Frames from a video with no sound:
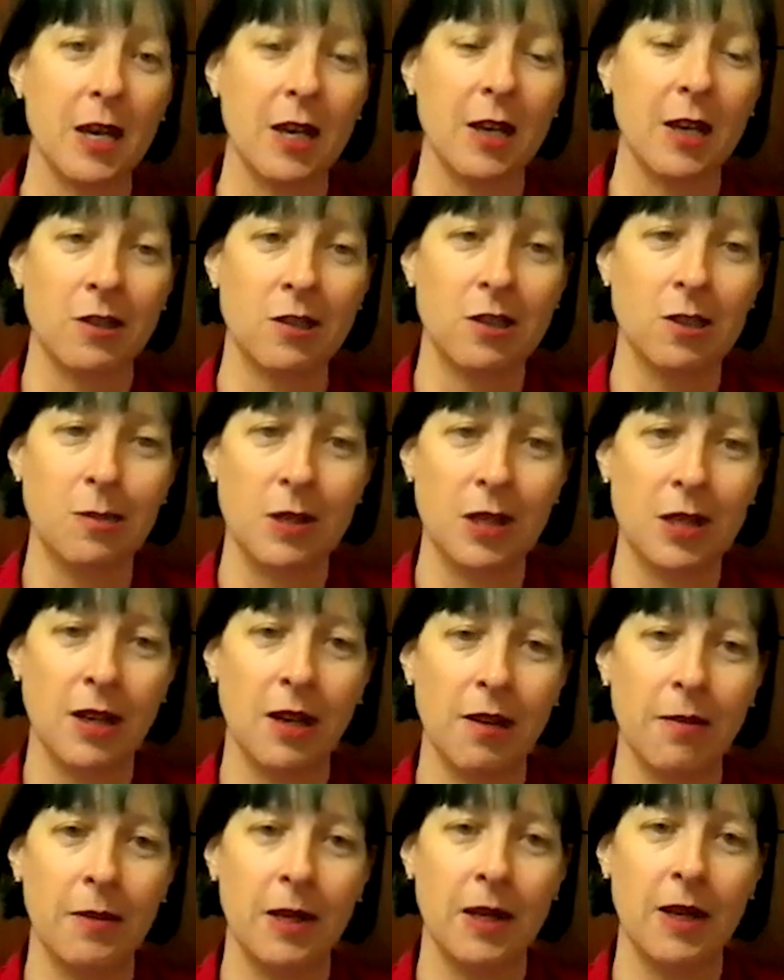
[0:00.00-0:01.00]
into
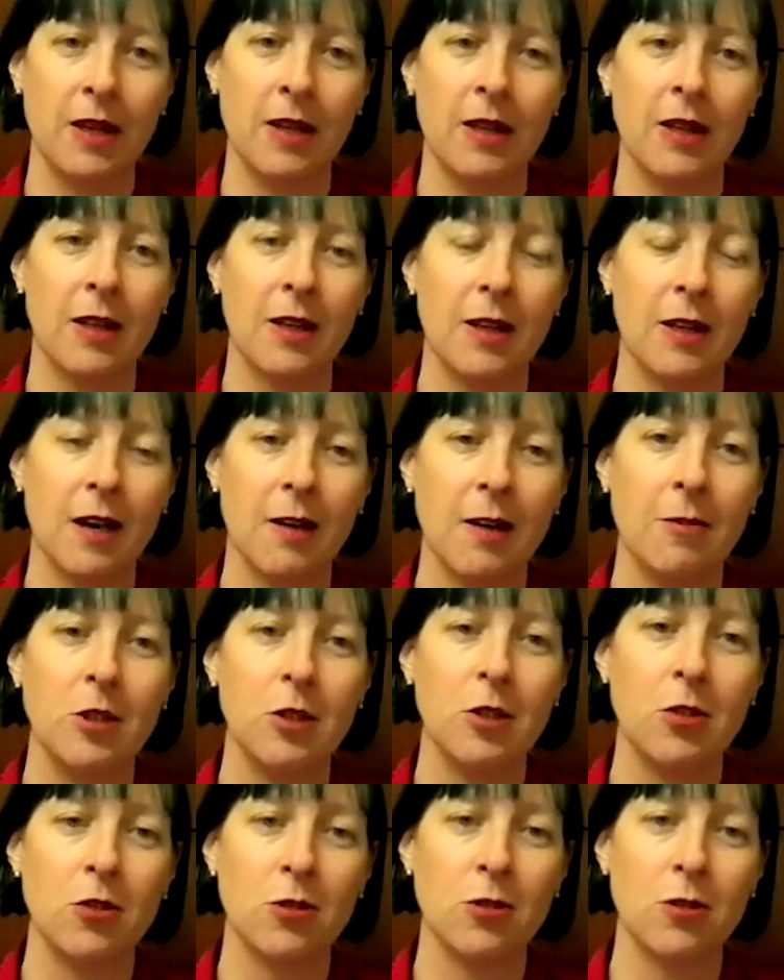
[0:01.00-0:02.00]
becoming carbon
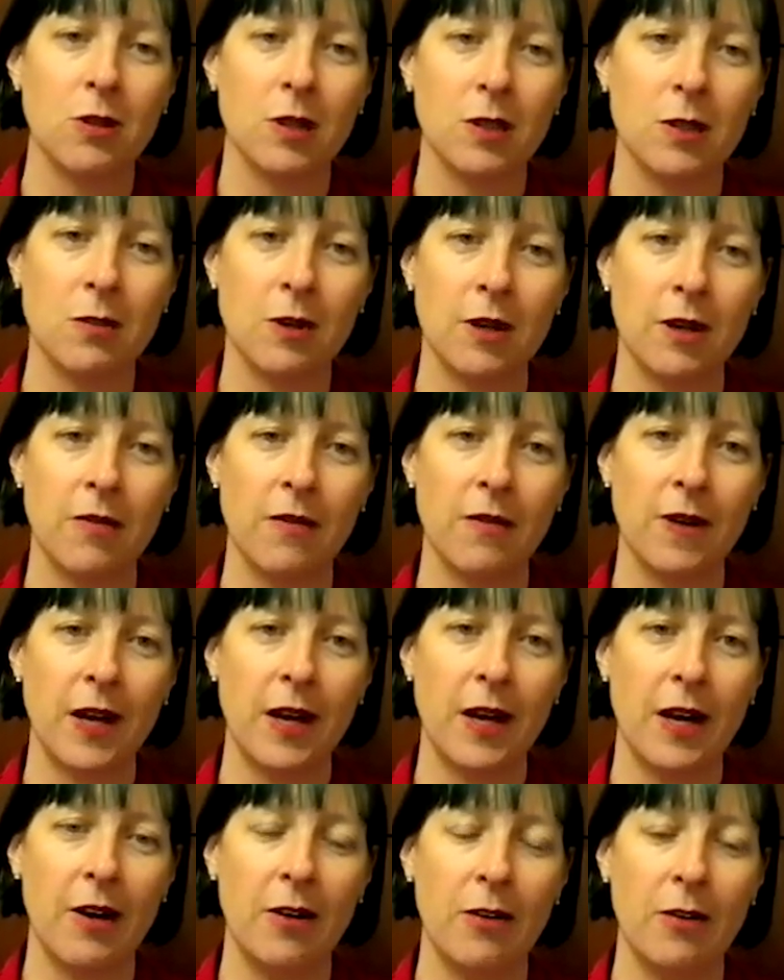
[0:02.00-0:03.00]
neutral is one of
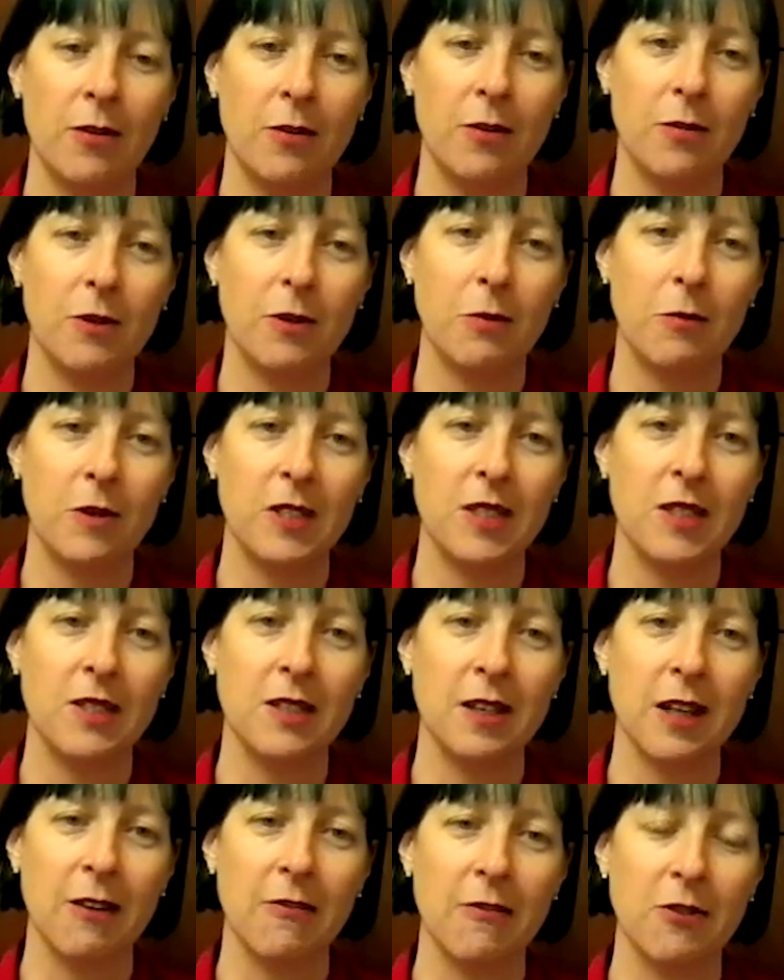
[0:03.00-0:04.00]
we didn't
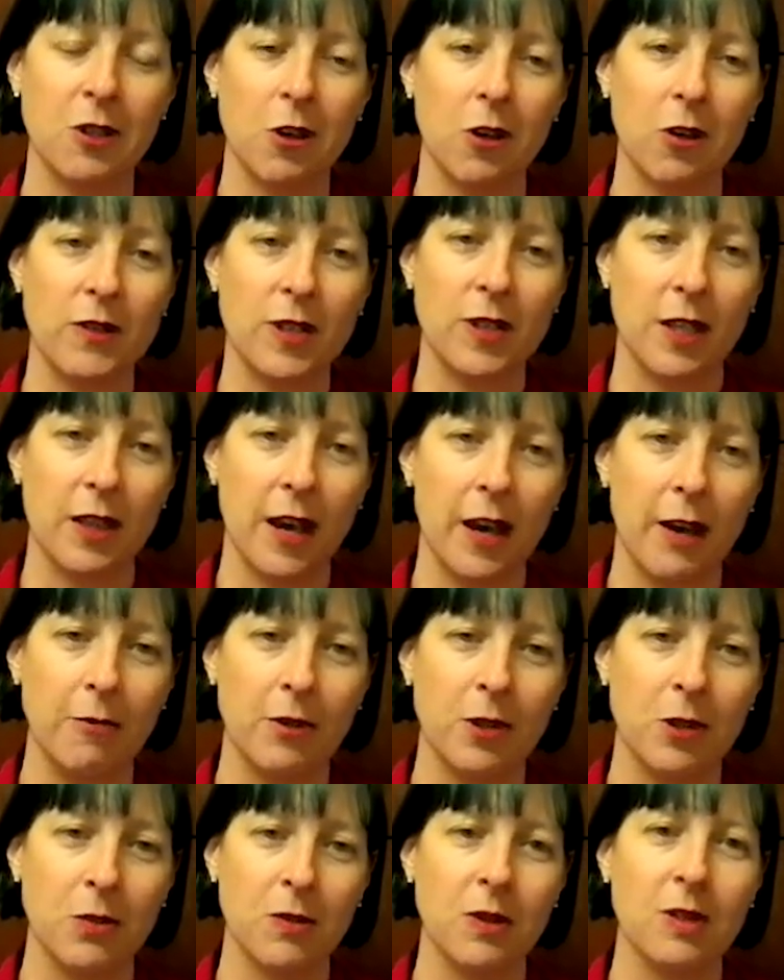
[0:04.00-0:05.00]
have to offset that,
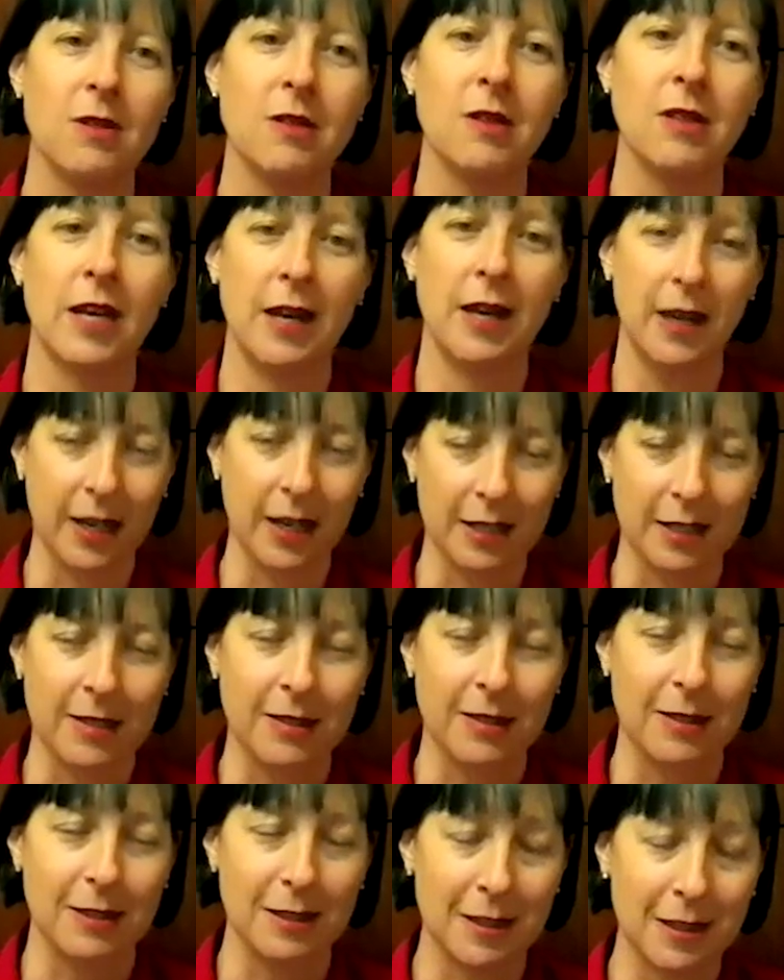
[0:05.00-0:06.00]
which was
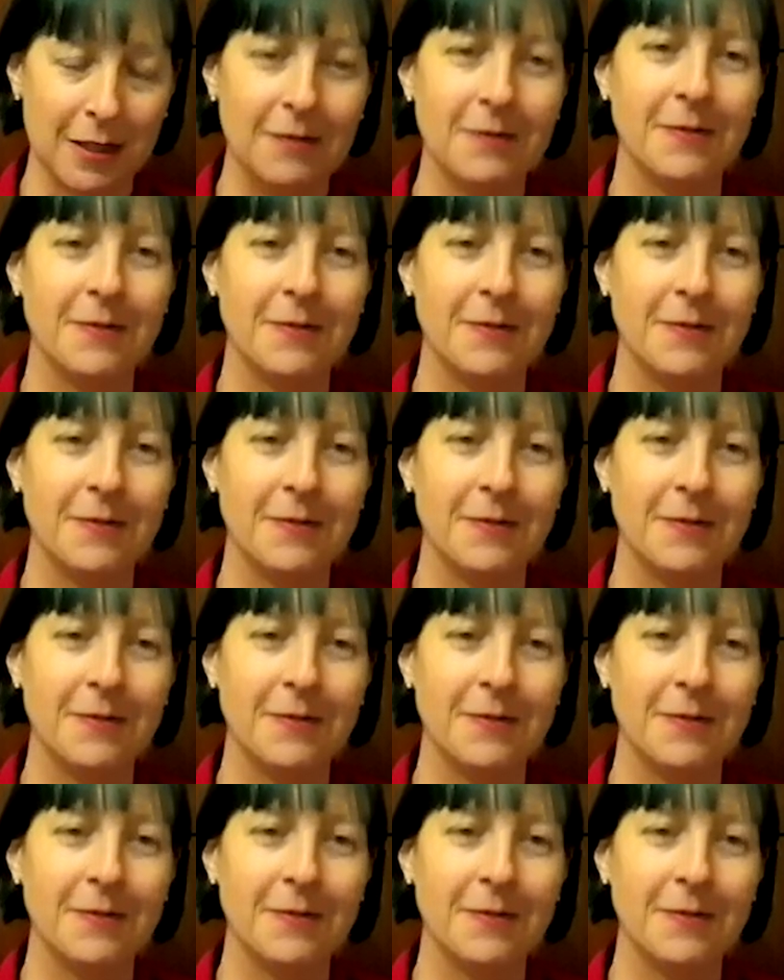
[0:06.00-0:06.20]
excellent.